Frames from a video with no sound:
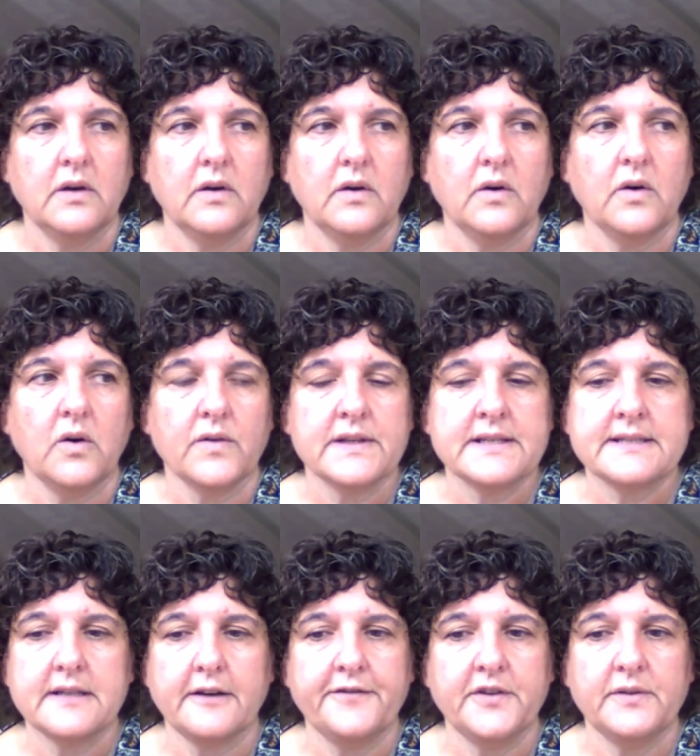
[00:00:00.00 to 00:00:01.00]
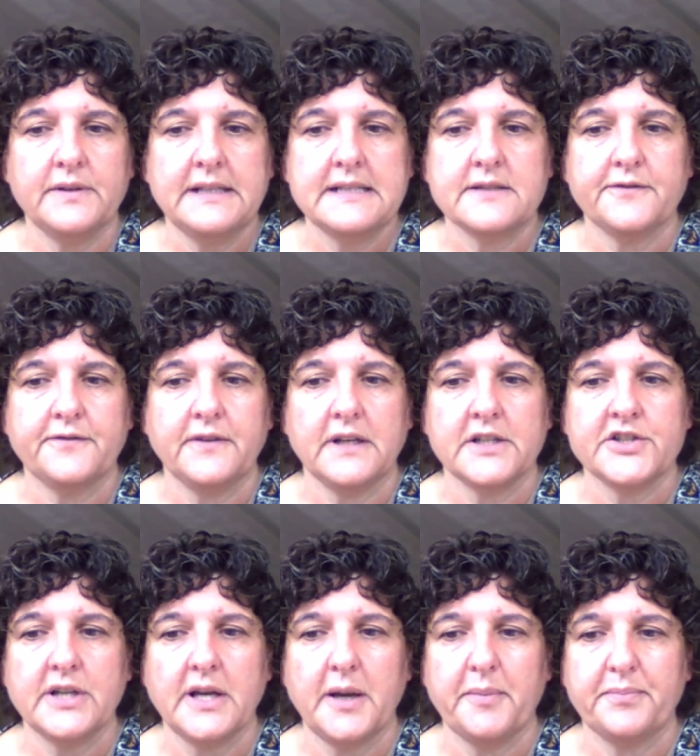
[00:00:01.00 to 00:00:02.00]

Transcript: all the stuff you need to flush up.